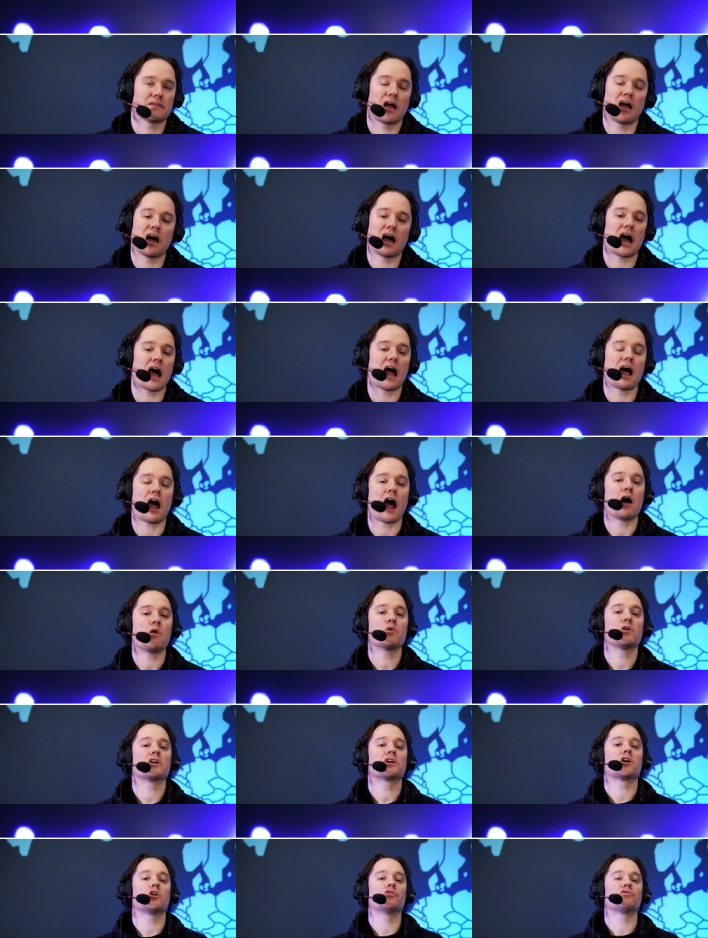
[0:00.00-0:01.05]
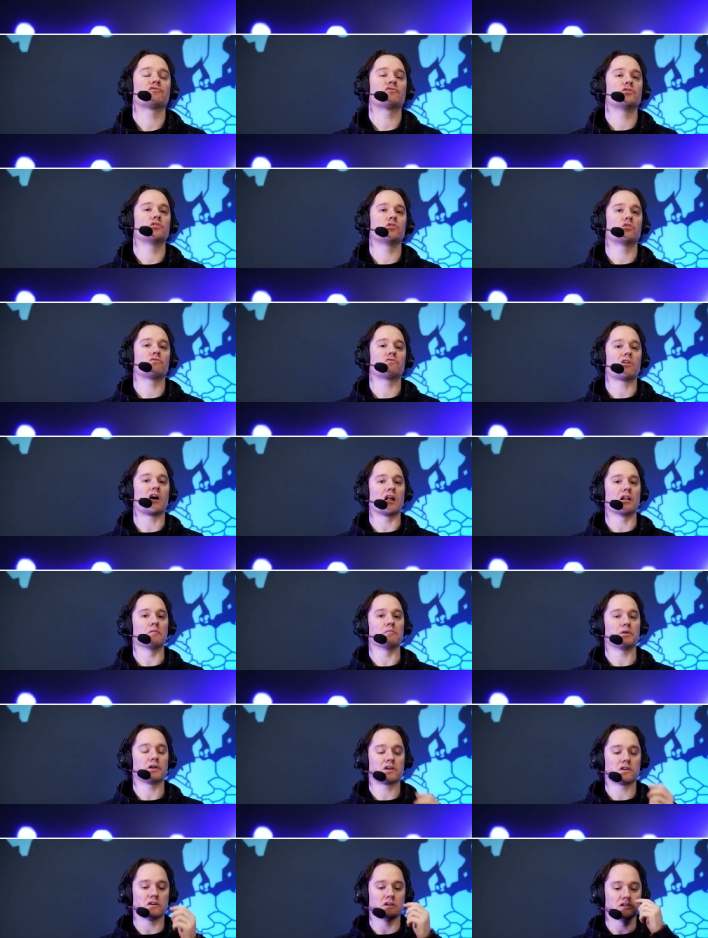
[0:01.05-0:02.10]
Uh, I, I want to go through your
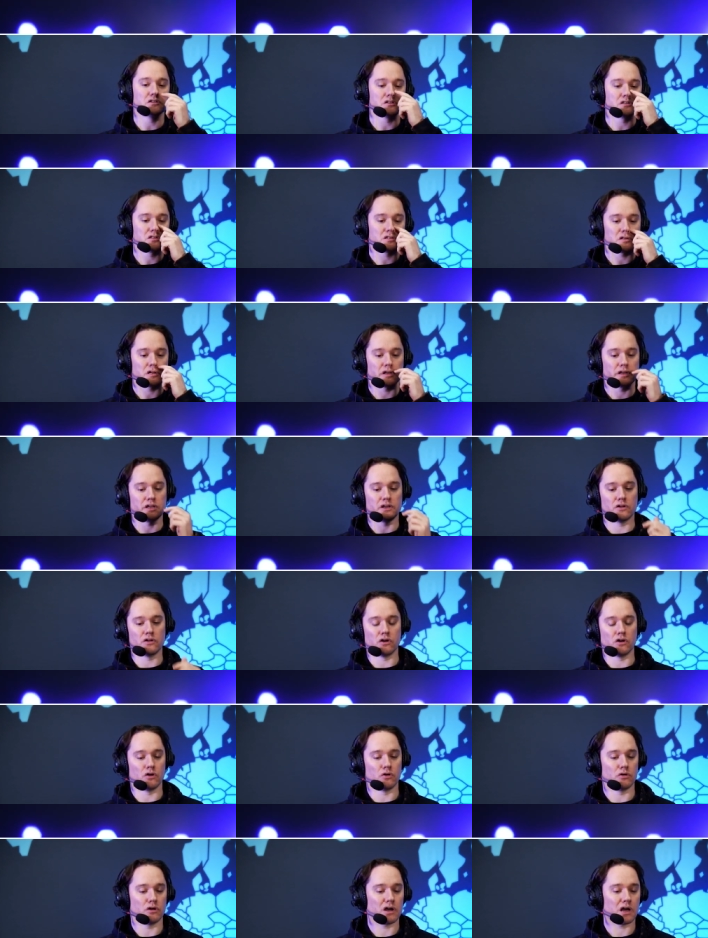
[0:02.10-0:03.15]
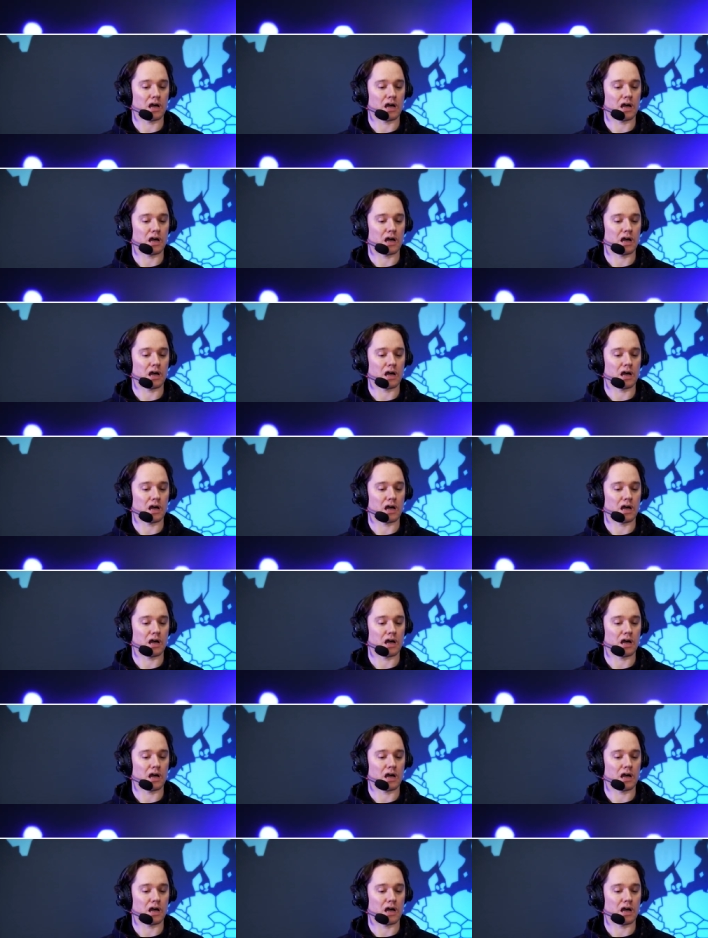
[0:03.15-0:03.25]
run because, you know,